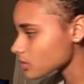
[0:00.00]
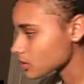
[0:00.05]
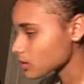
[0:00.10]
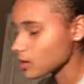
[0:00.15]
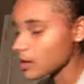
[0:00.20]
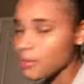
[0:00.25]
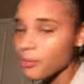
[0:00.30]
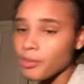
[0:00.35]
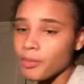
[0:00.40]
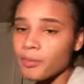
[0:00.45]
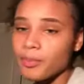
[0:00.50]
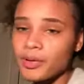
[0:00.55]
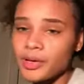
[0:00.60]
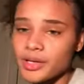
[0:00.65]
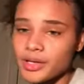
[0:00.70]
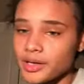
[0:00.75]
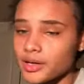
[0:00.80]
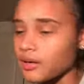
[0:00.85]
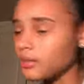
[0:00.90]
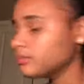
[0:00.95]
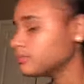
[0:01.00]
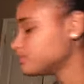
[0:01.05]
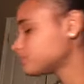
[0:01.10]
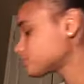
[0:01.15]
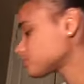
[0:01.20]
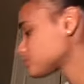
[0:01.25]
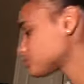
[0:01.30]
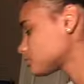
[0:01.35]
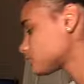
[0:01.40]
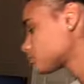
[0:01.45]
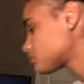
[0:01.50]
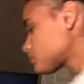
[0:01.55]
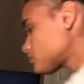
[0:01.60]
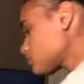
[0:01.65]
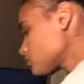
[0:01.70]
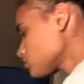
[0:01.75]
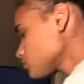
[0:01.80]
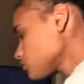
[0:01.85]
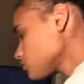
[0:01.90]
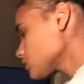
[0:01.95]
I'm gonna pull it up.
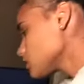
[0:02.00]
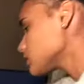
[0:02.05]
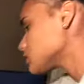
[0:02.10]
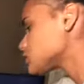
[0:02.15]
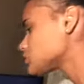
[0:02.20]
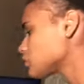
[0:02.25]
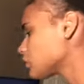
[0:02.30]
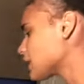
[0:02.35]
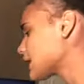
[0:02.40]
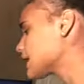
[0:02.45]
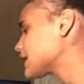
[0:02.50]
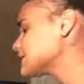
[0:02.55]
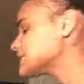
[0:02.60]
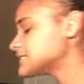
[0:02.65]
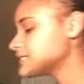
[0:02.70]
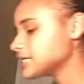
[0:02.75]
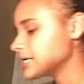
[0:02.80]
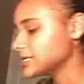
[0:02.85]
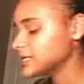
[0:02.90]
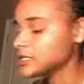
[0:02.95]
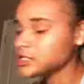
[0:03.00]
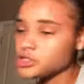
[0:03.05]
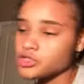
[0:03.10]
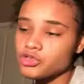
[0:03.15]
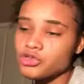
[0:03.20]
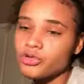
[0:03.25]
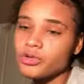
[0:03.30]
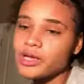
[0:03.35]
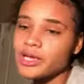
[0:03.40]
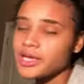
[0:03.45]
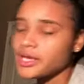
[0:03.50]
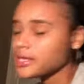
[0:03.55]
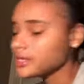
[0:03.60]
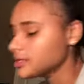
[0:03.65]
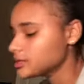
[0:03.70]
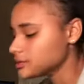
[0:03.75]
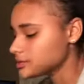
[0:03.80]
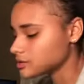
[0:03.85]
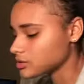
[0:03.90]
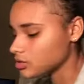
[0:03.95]
So like I said, DistroKid
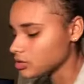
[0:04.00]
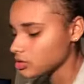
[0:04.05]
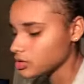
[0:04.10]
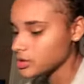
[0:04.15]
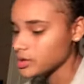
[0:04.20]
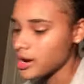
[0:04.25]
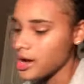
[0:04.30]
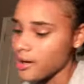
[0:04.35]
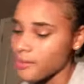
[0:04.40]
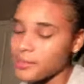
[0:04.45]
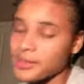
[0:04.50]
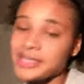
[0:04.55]
is a good app.